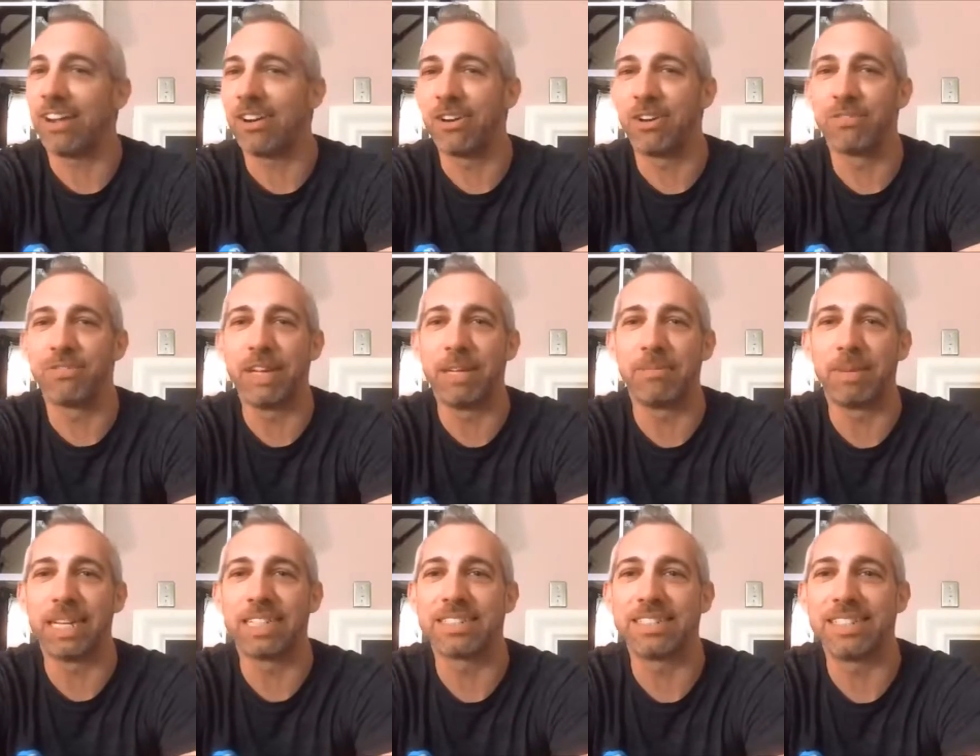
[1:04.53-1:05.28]
I don't know if
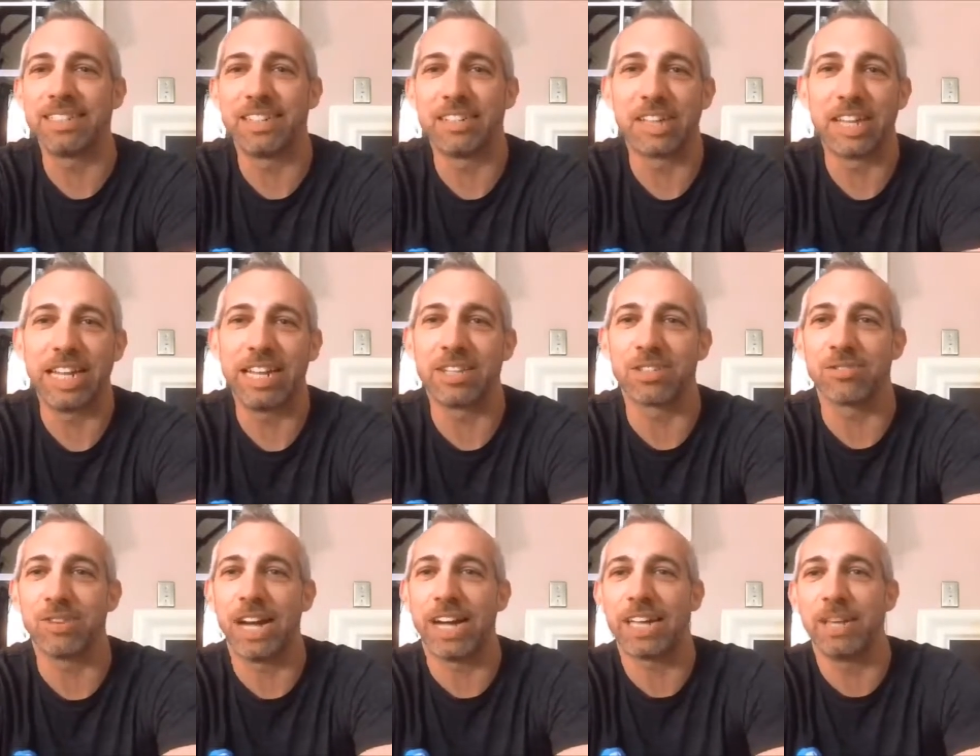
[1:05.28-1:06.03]
anybody's seen the
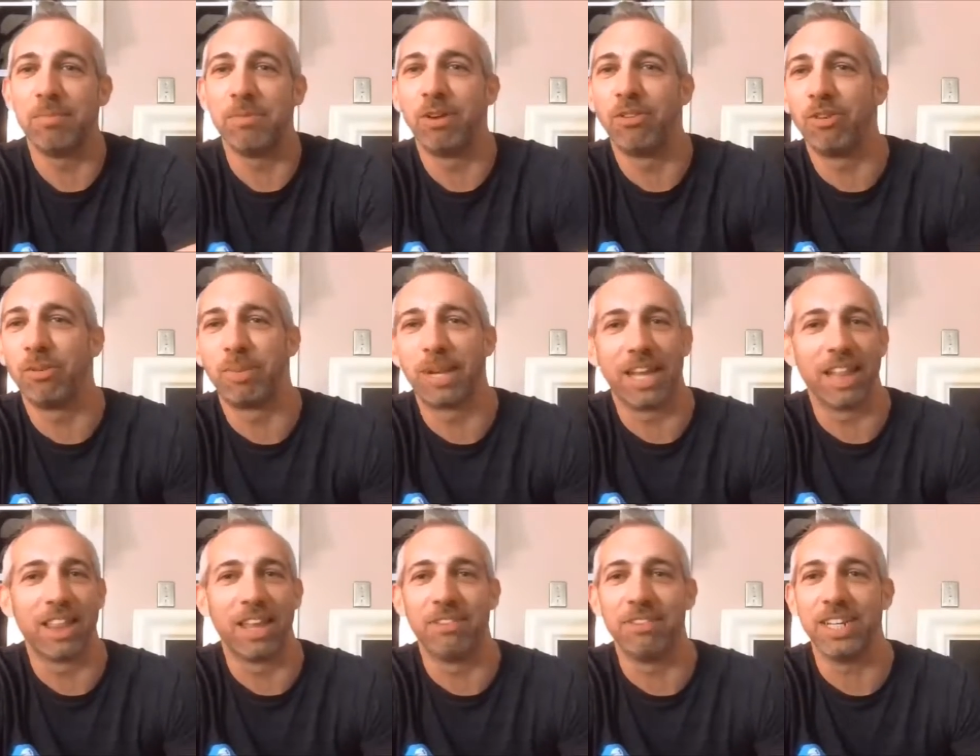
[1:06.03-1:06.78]
latest Rocky movie, but
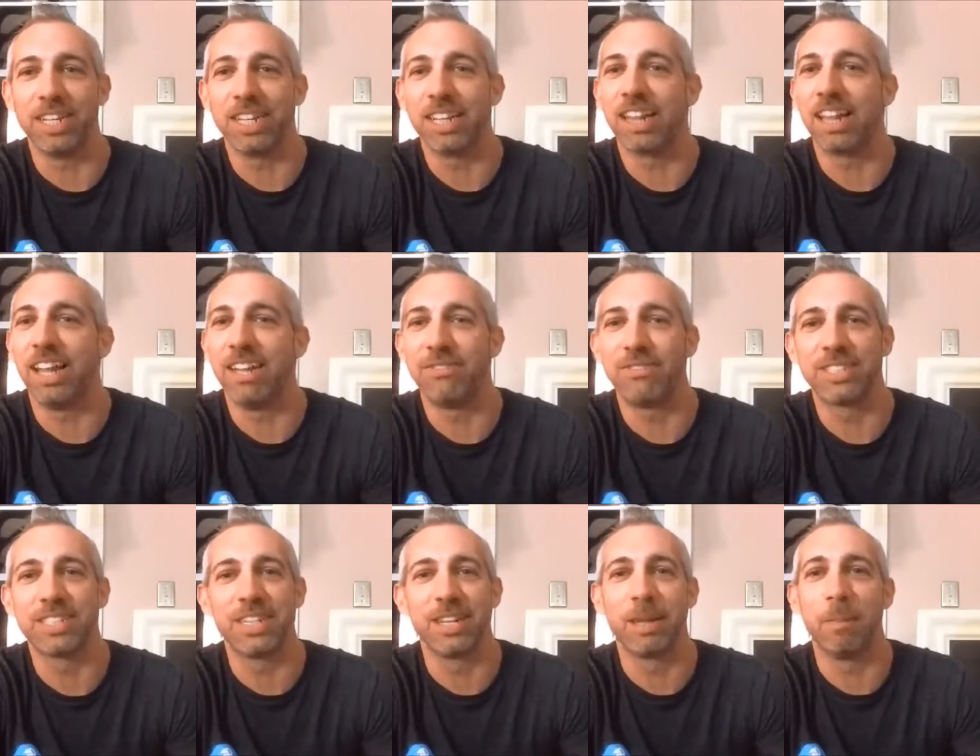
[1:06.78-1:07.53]
I love it. Life
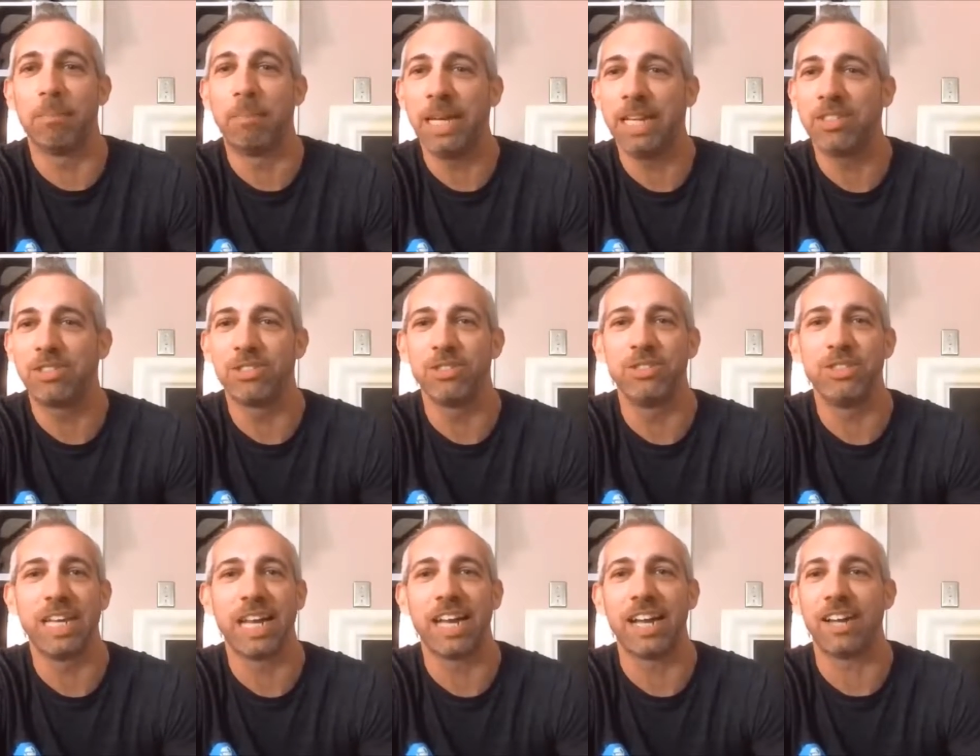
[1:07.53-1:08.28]
is going to beat you
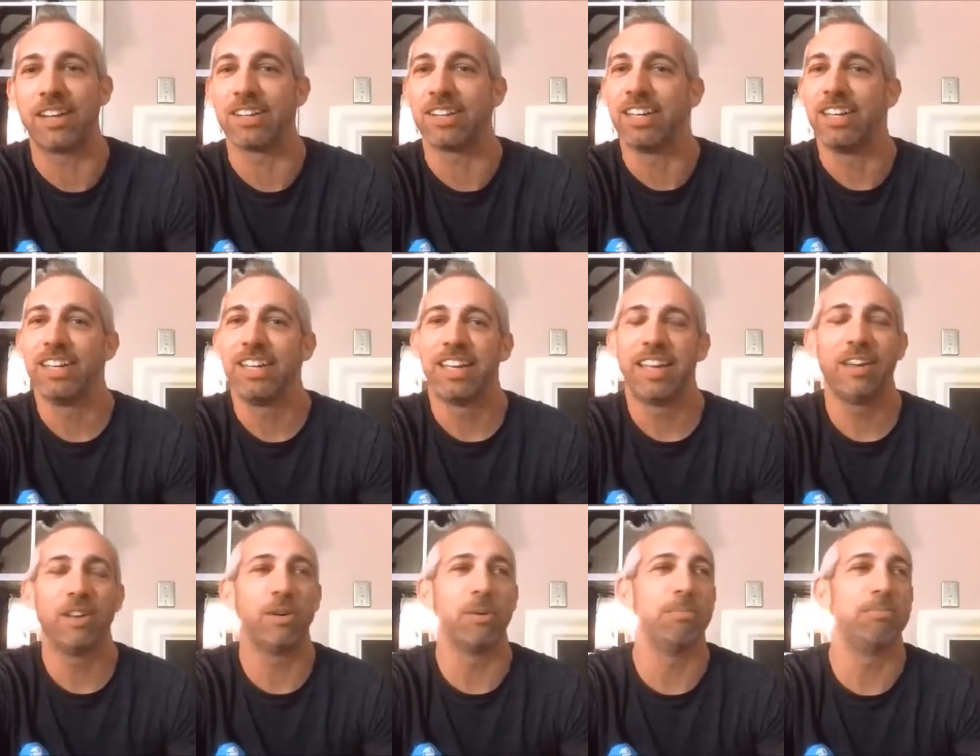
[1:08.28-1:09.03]
down.
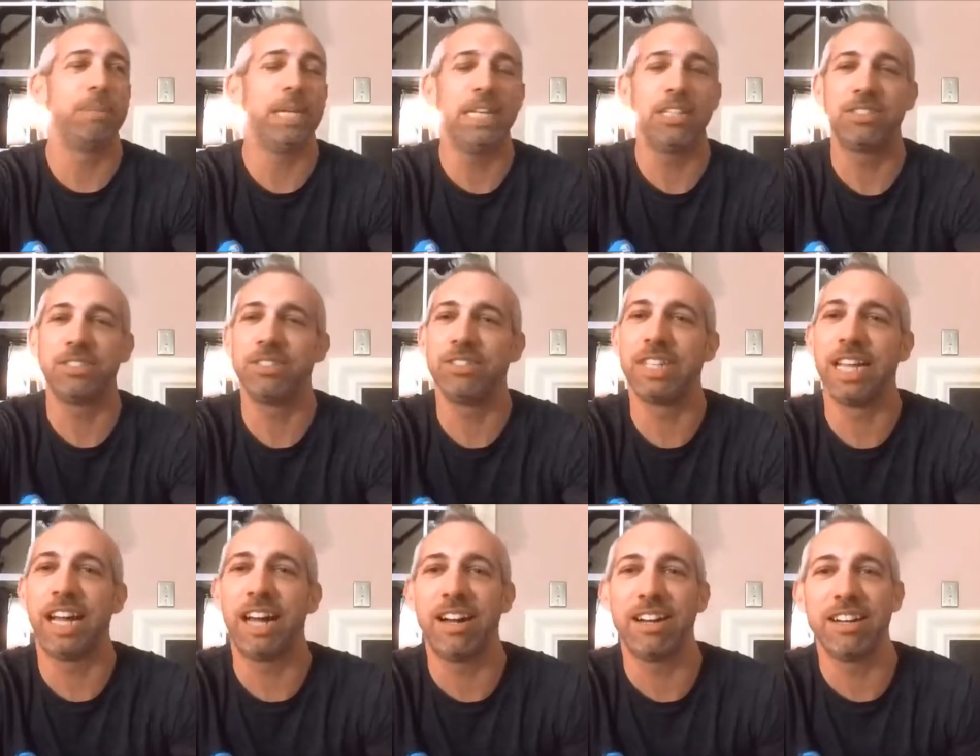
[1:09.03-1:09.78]
It'll beat you
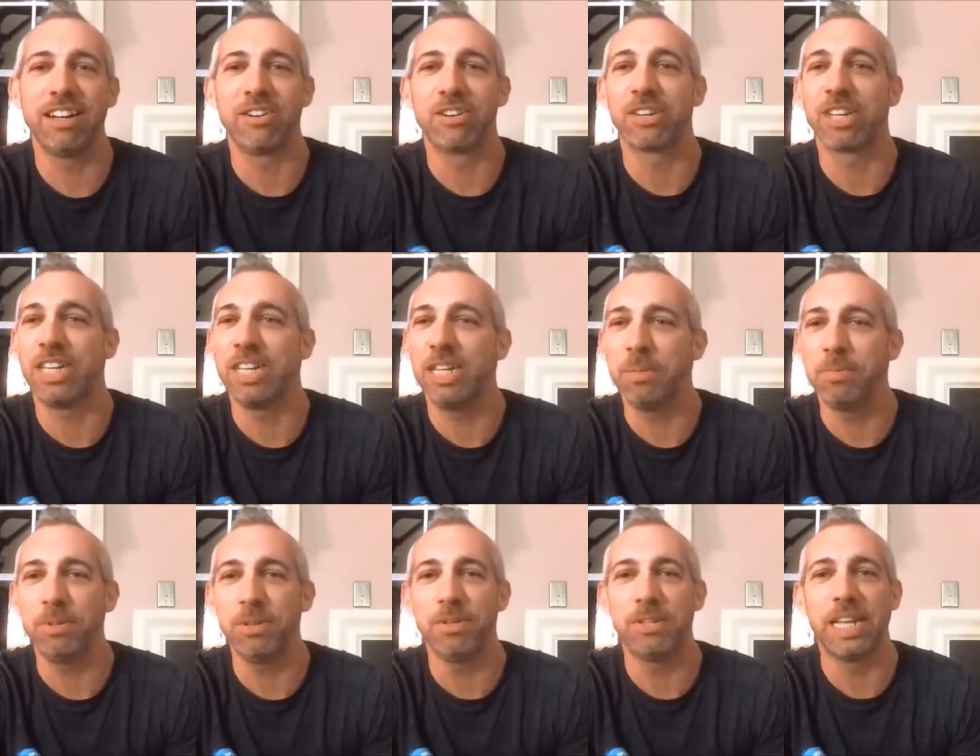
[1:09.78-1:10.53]
down. It'll
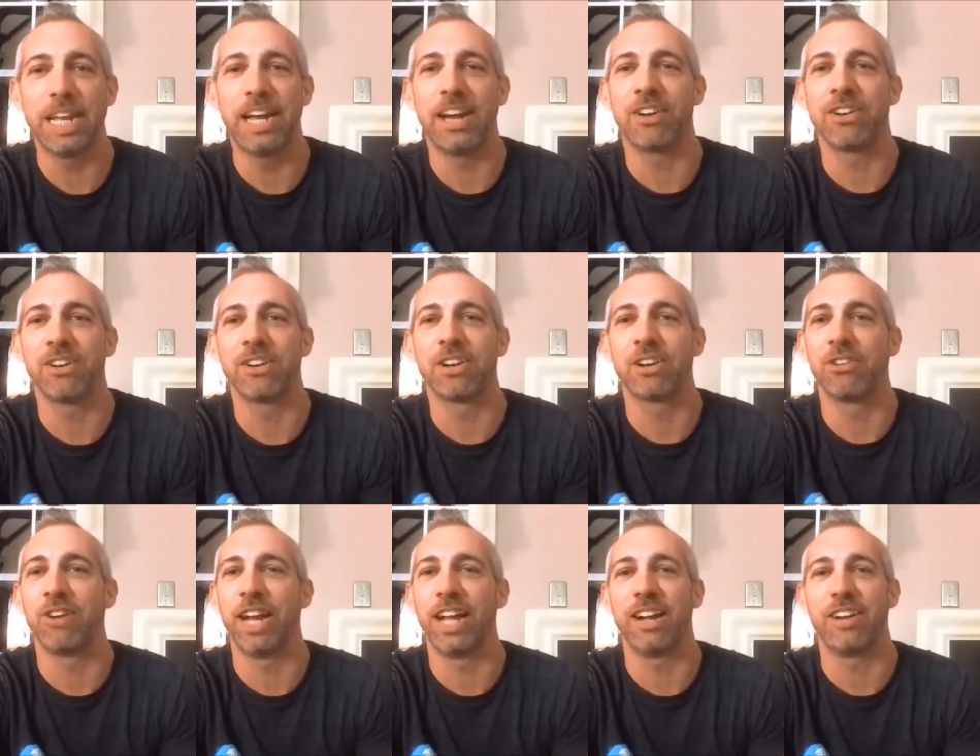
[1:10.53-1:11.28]
keep you down on the
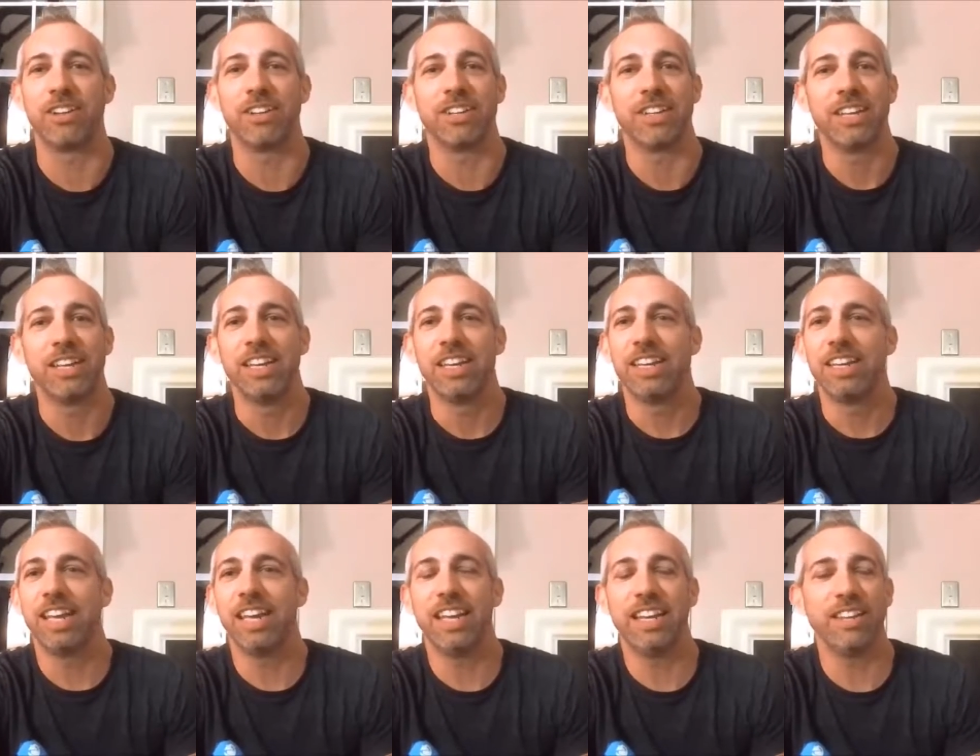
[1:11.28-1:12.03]
ground.
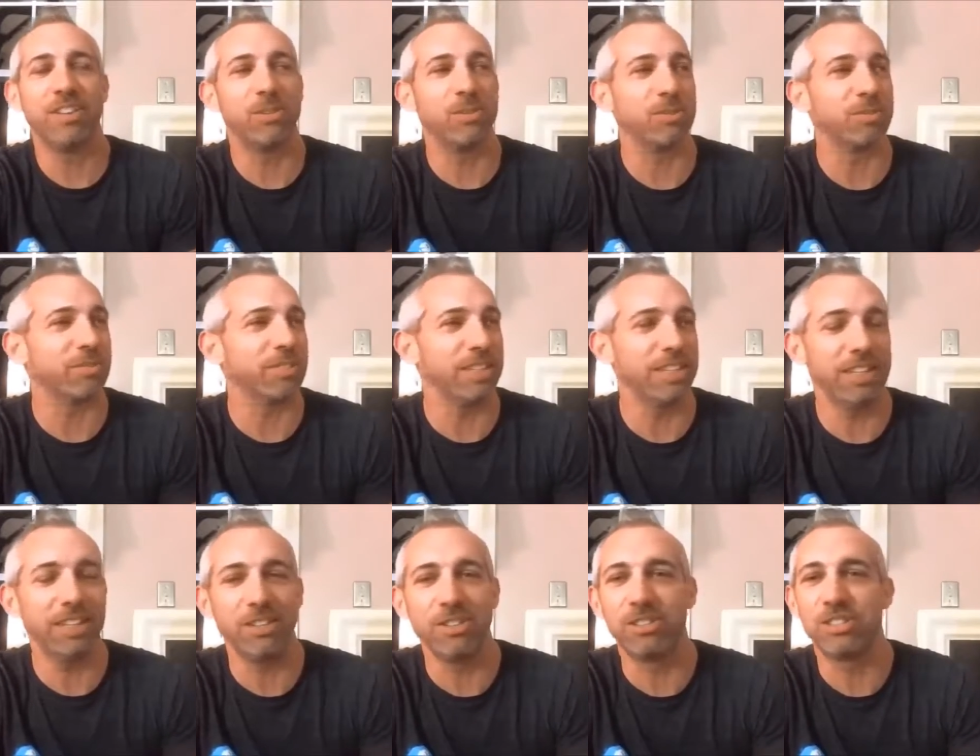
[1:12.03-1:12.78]
And it'll,
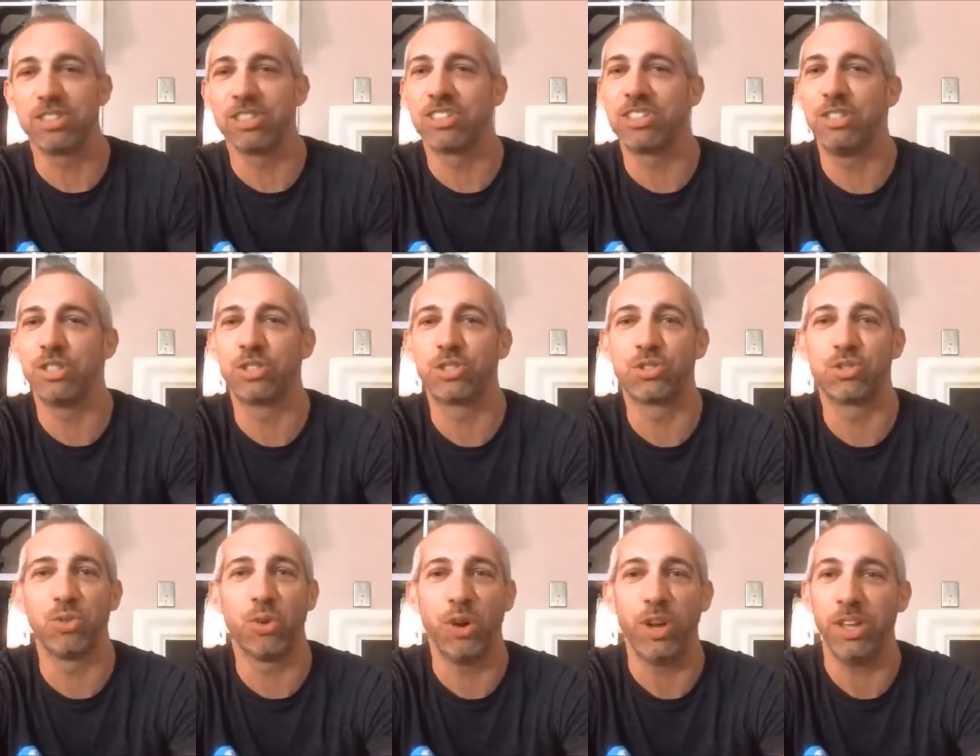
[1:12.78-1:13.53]
it'll just
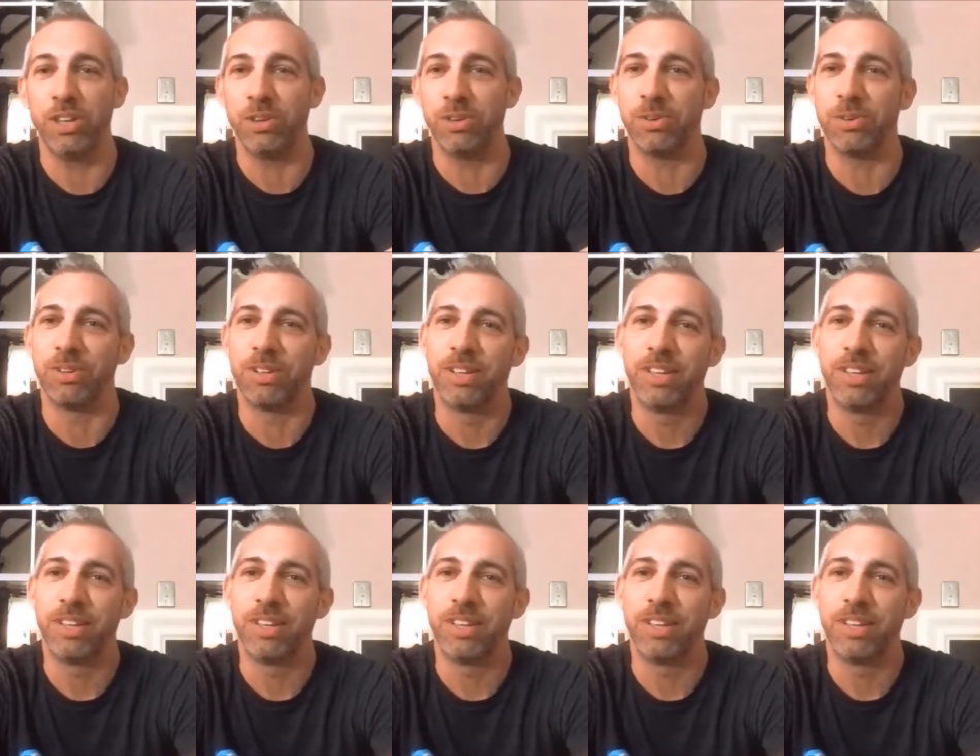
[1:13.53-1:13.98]
destroy you